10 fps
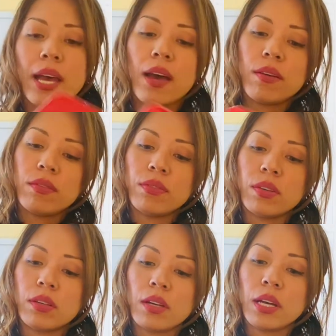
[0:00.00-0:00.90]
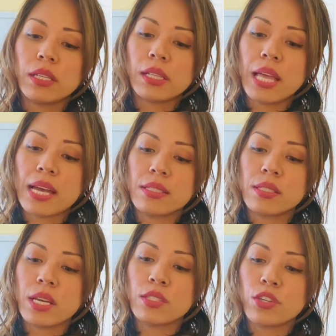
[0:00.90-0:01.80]
have Cut Class,
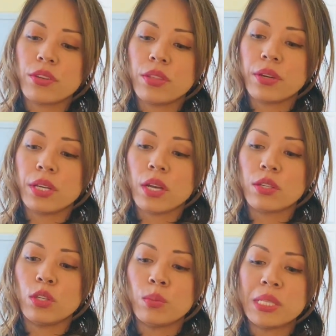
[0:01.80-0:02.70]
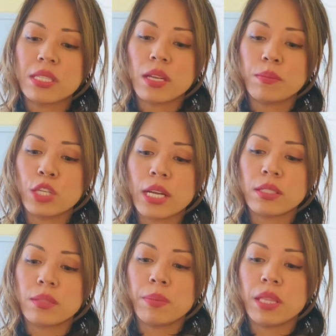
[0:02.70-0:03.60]
Test Your Theory on Human
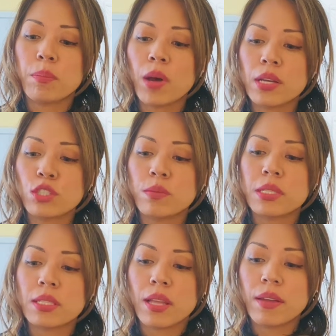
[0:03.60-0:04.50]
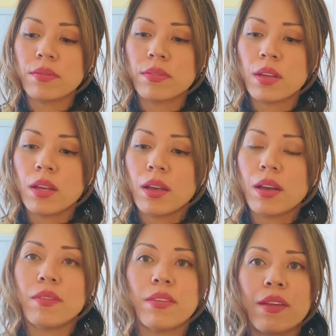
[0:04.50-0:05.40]
Subjects, Be the Posthumous Life
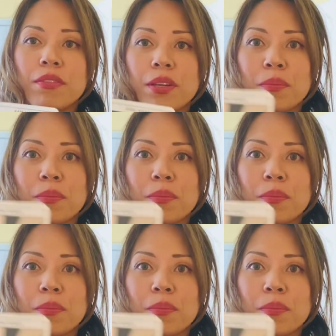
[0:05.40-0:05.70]
of Every